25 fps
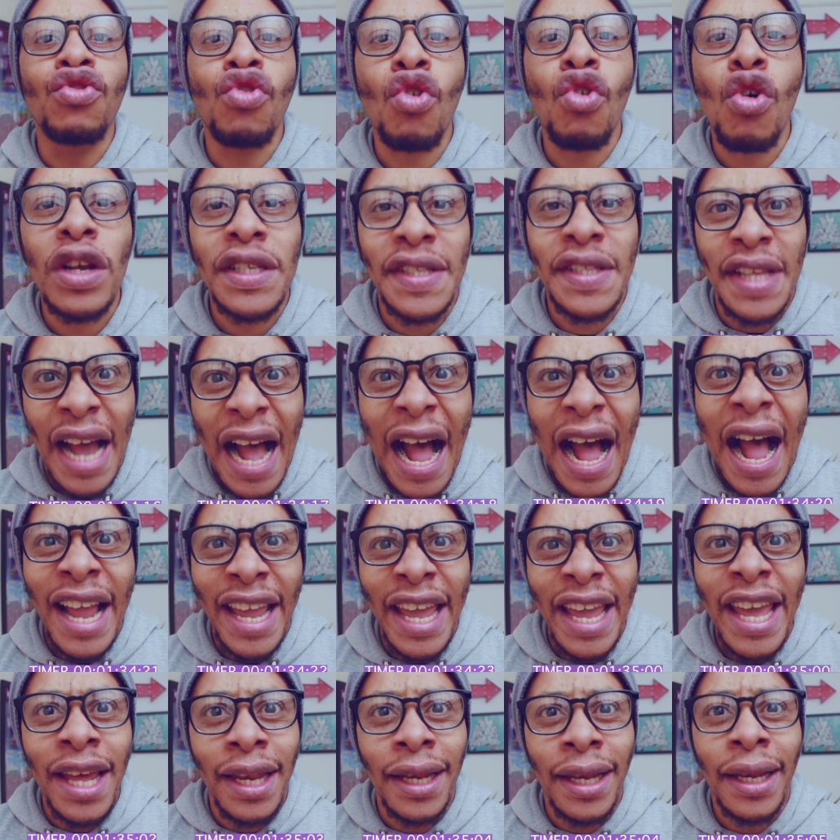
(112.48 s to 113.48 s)
draws the
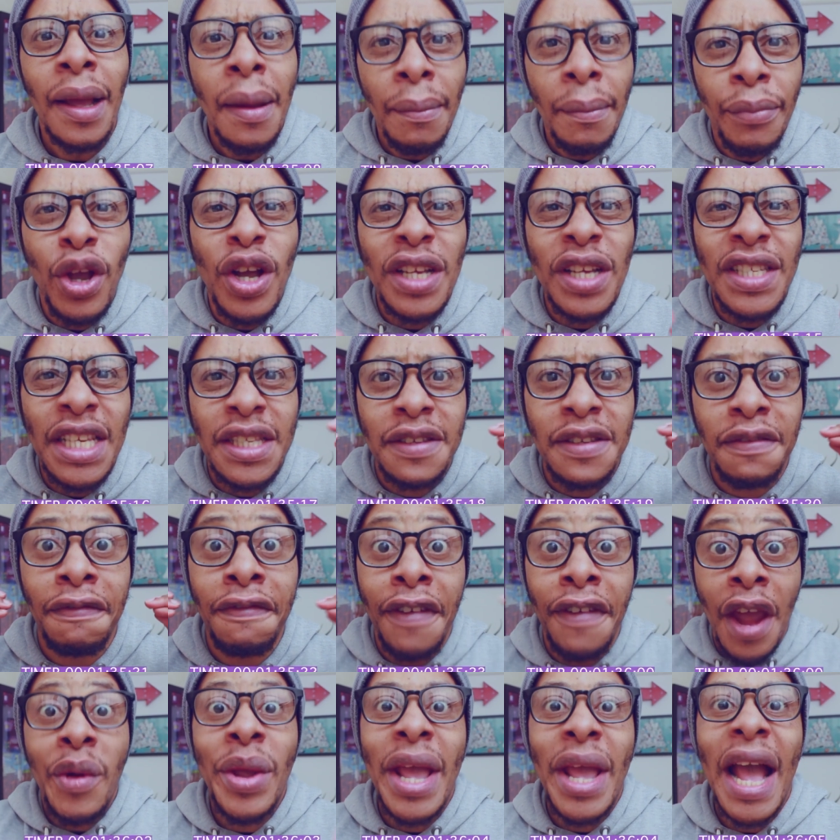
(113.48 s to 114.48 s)
eye in because it's
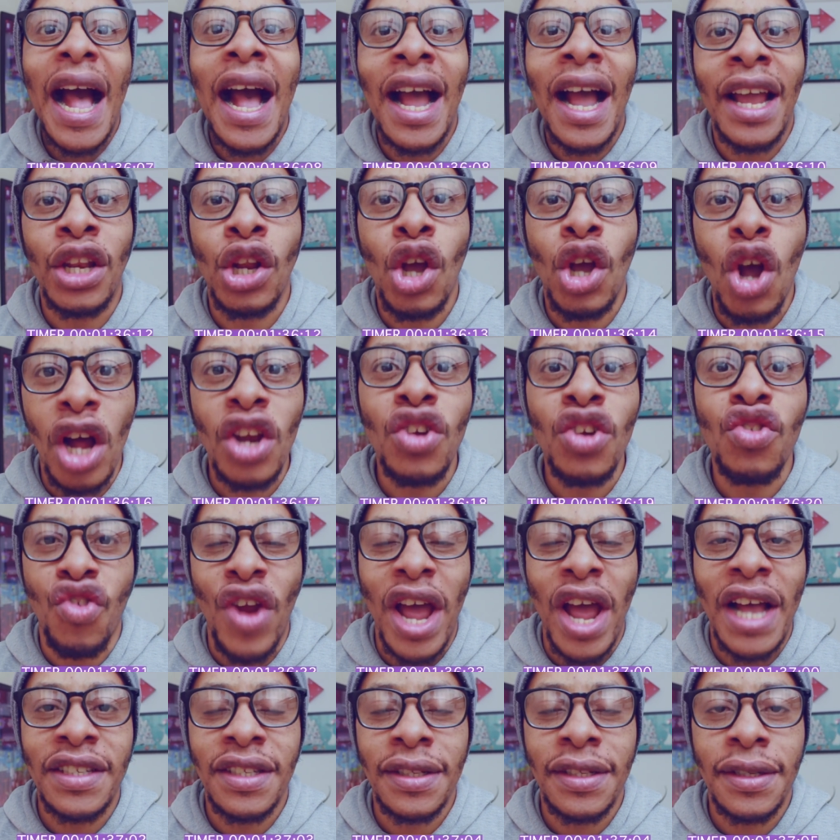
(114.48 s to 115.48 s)
very high in
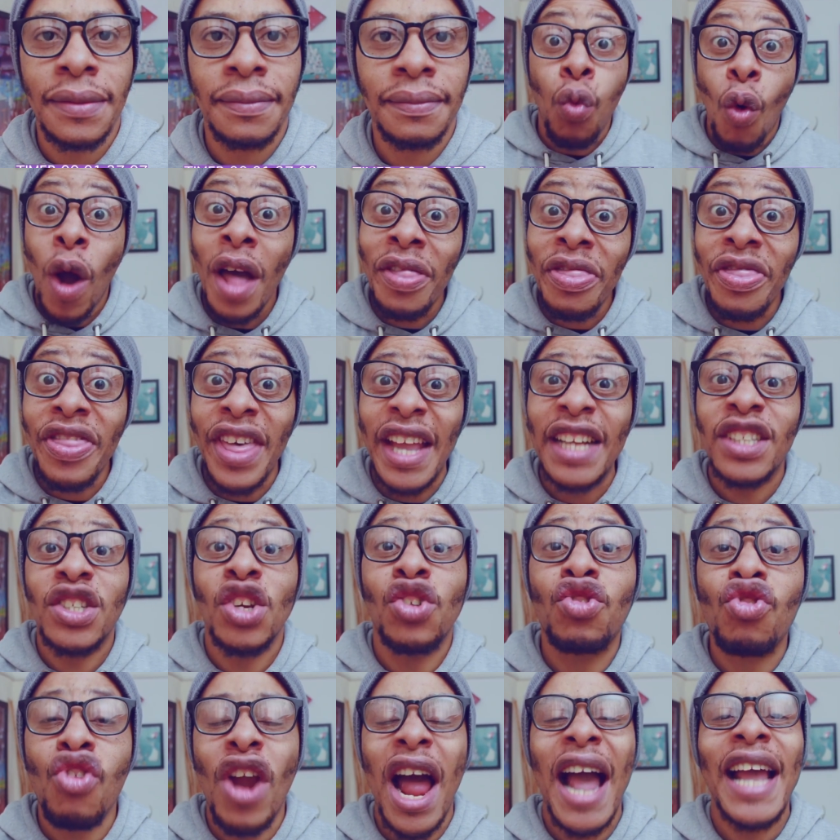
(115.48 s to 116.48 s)
contrast. It's one thing
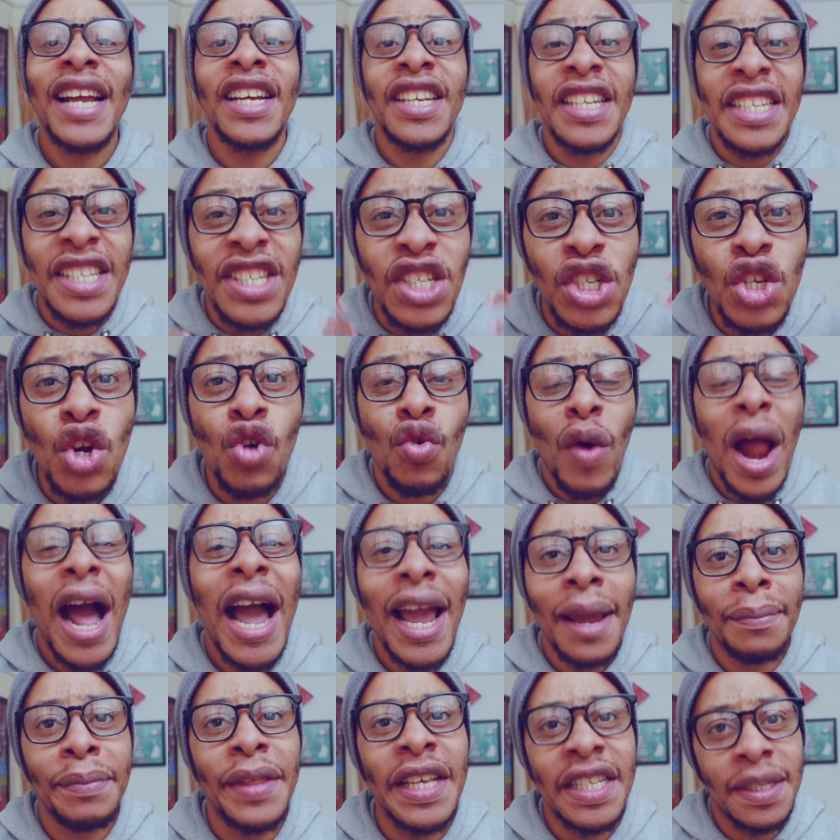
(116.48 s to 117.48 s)
to try and
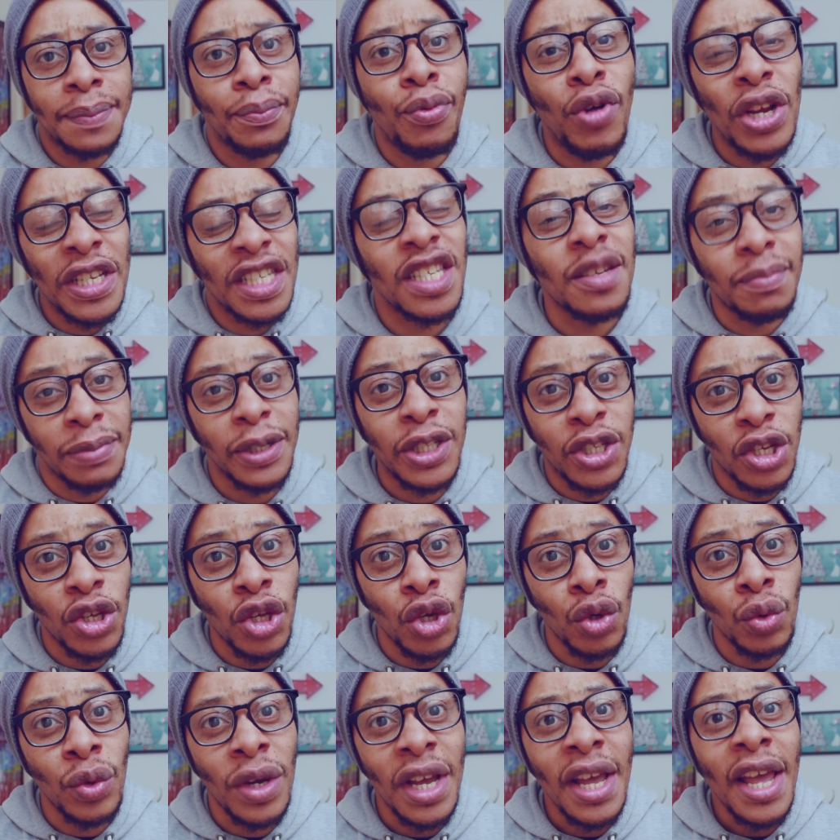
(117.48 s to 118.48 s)
describe this principle to
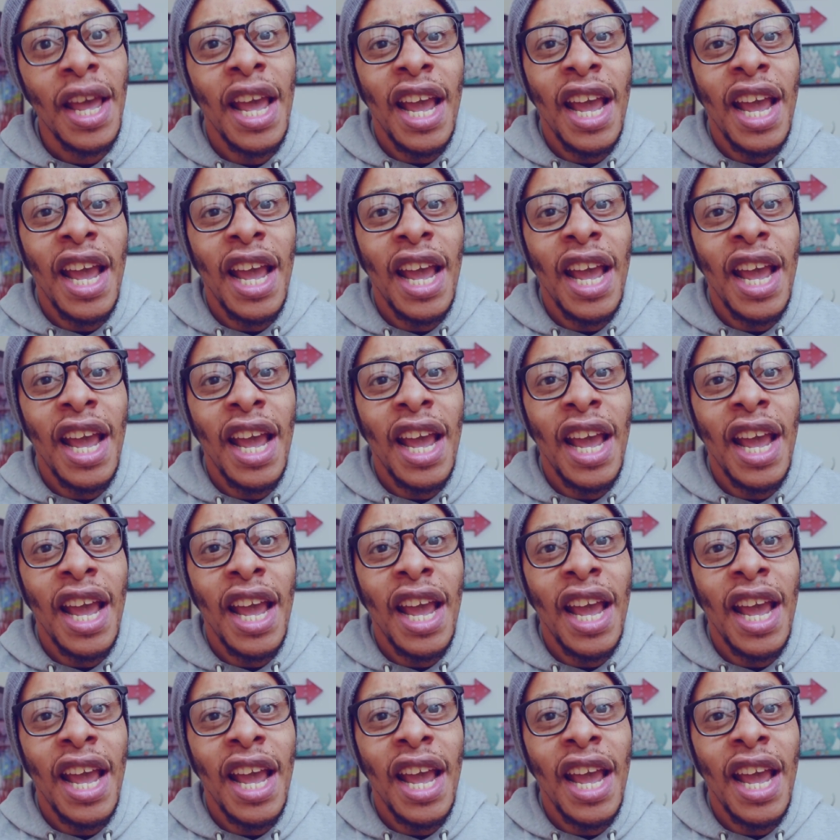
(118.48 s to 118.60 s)
you.